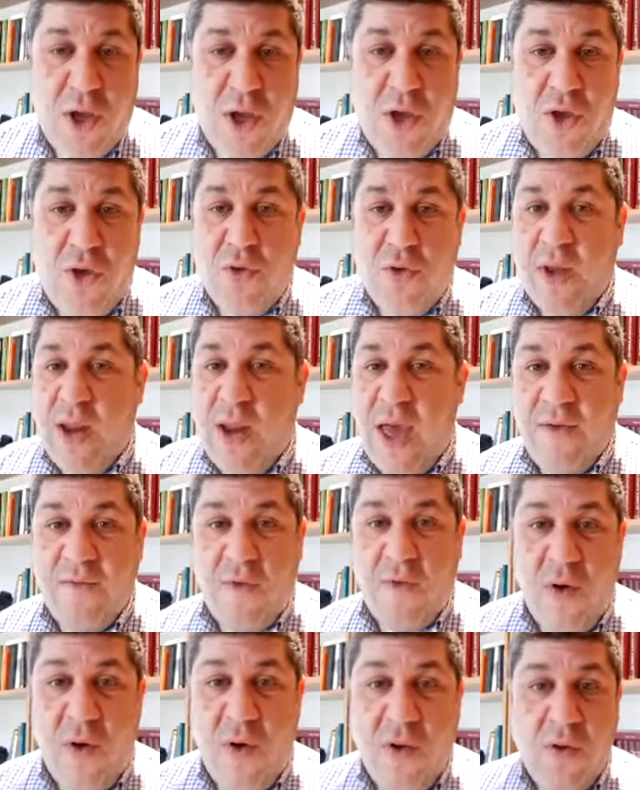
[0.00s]
You can have
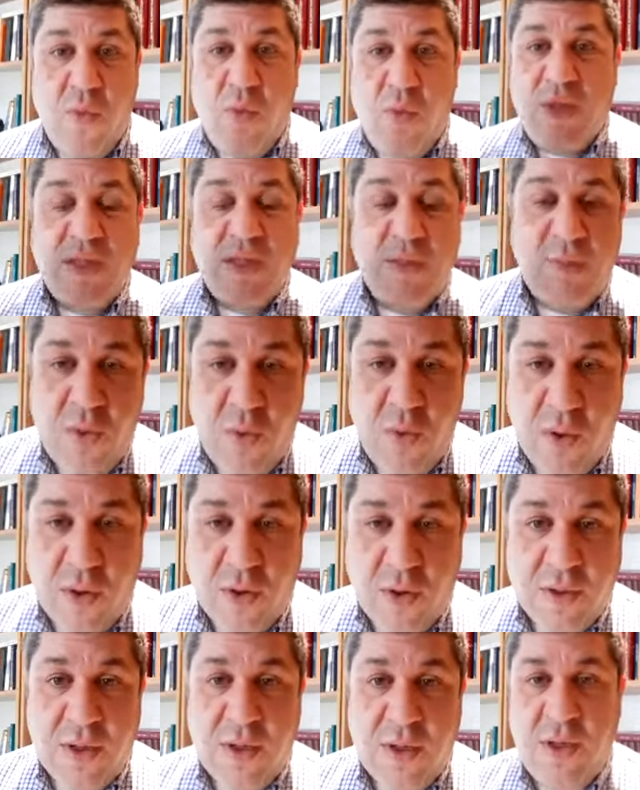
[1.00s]
all the wisdom in the
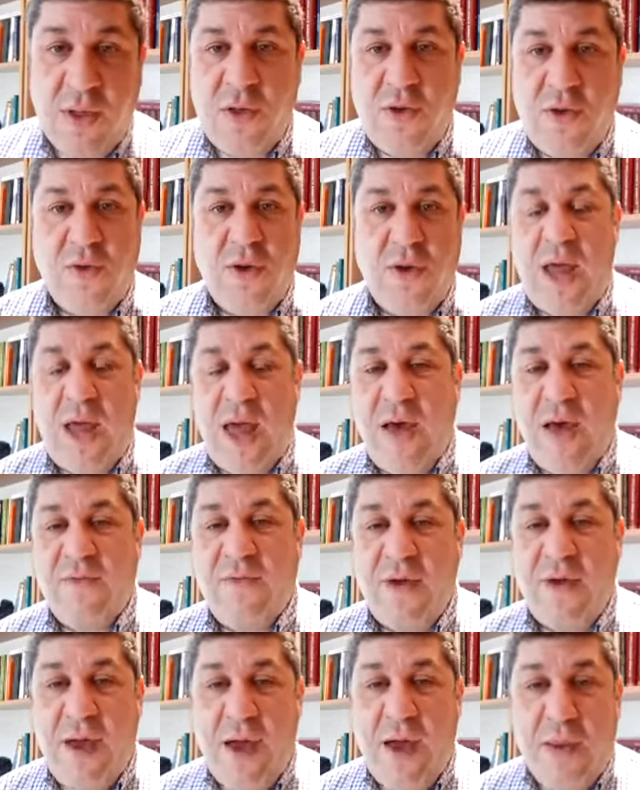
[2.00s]
world, you can have
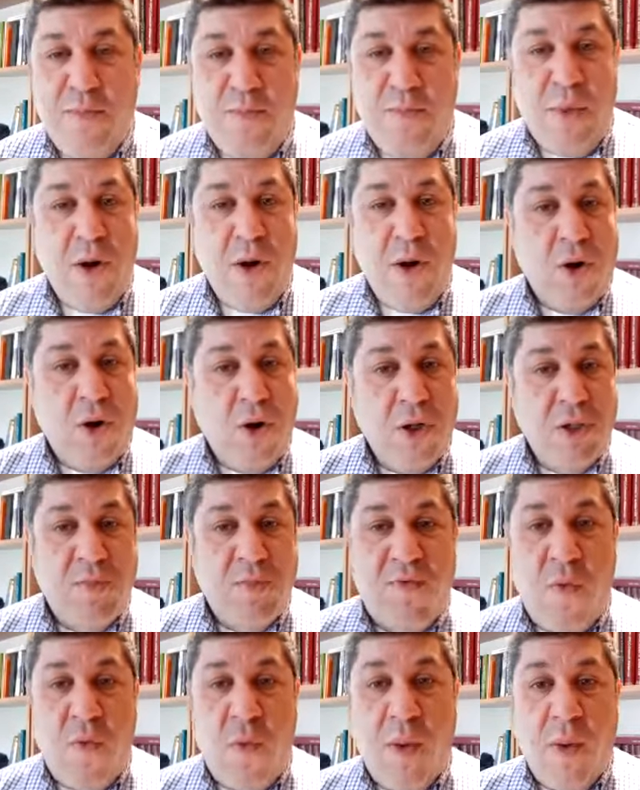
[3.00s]
miracles
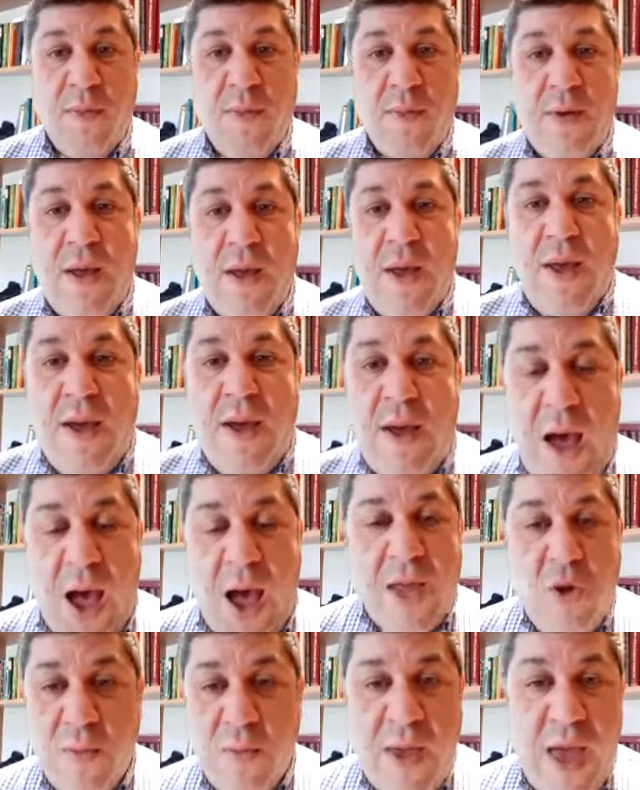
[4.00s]
performed
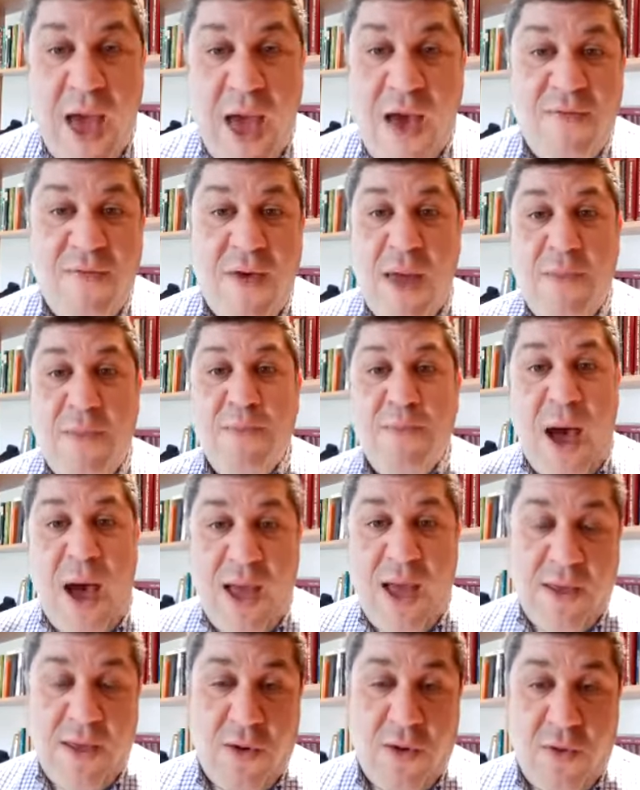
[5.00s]
on your behalf and by
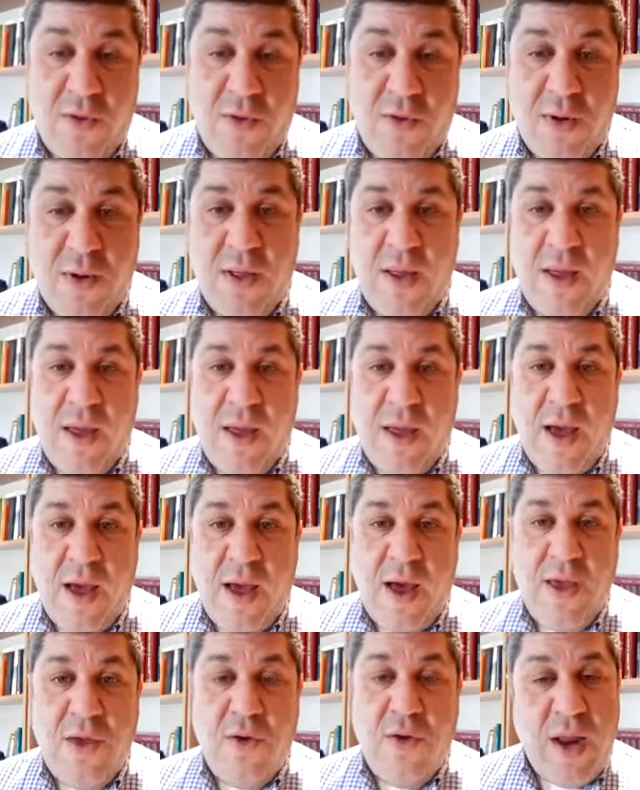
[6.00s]
you.
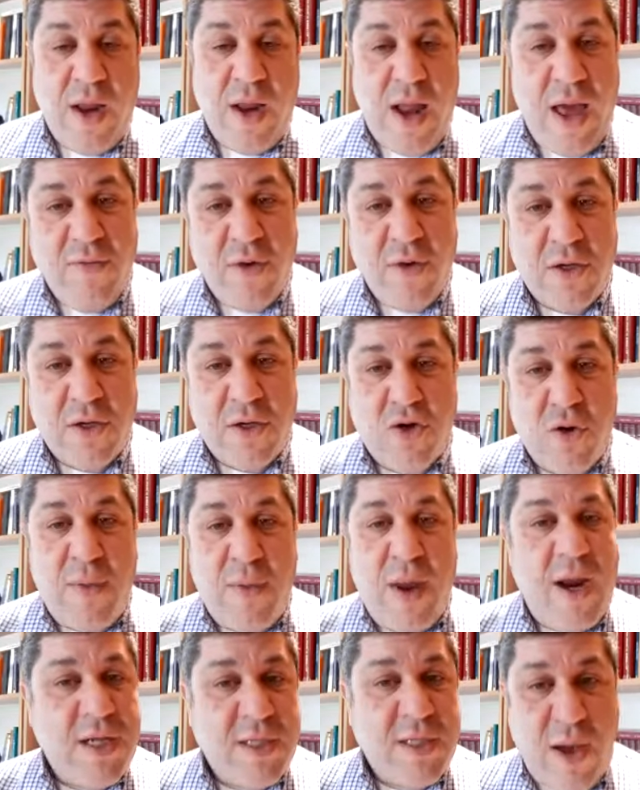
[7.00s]
You can have a
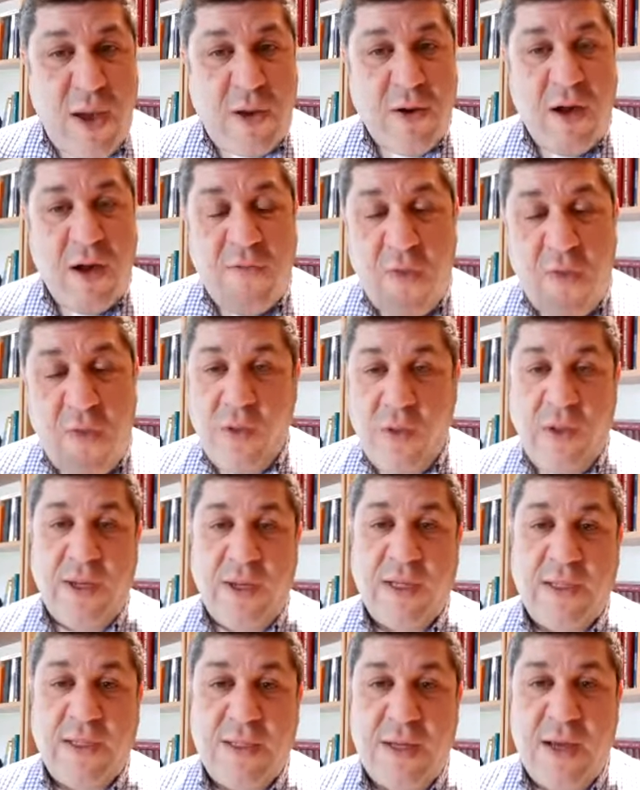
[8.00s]
tremendous amount of
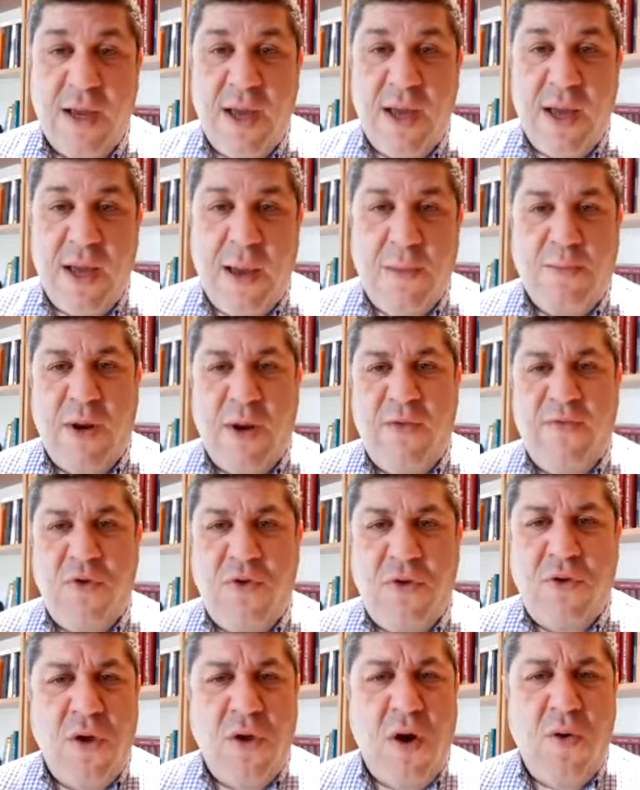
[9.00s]
holiness. But if you
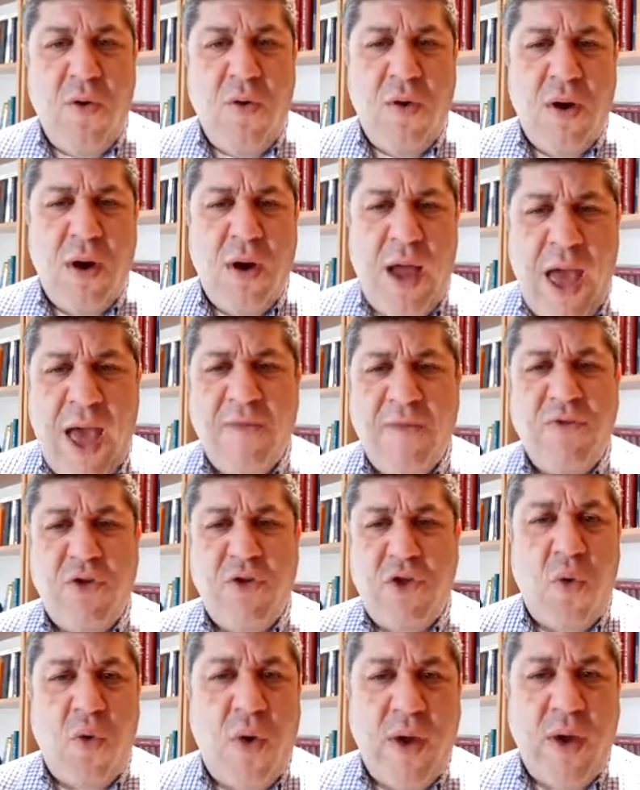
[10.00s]
don't have
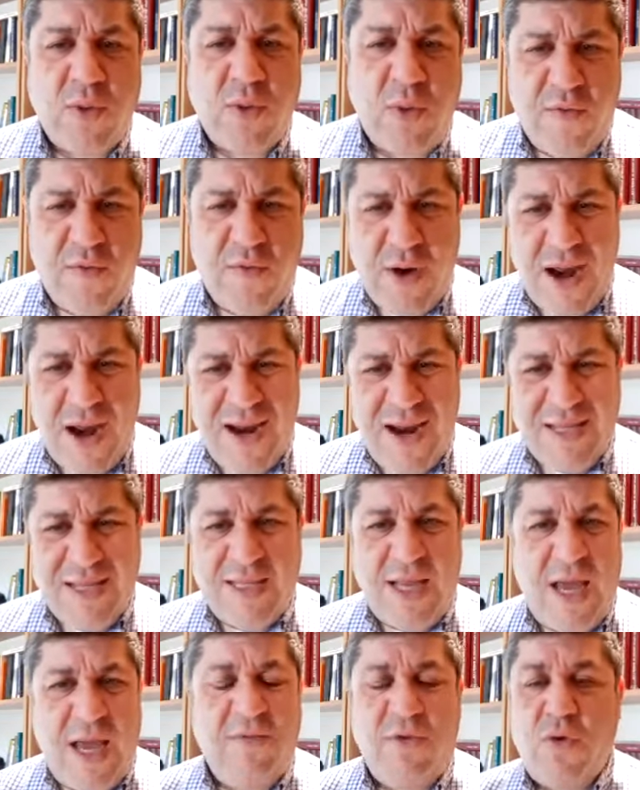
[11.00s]
joy as well, if you're not in a
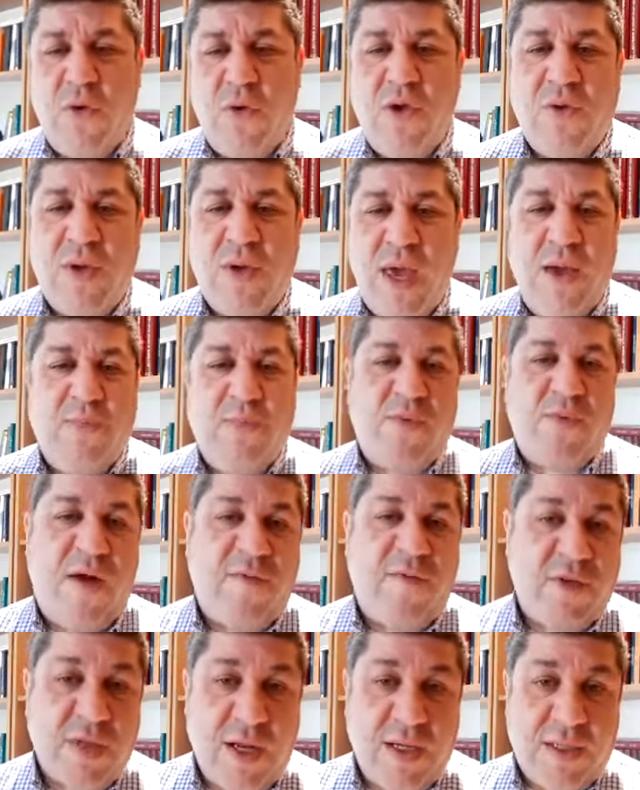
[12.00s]
state of joy, you can't
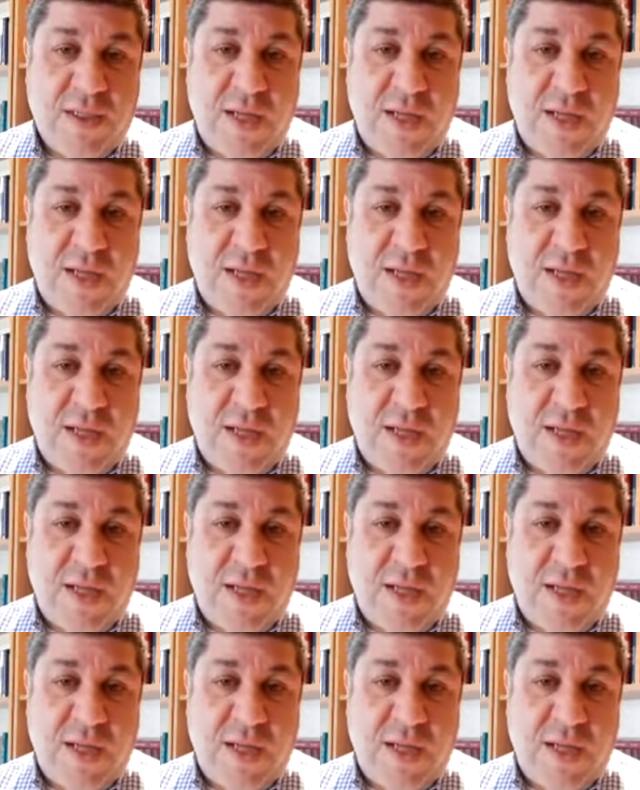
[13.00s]
prophesize.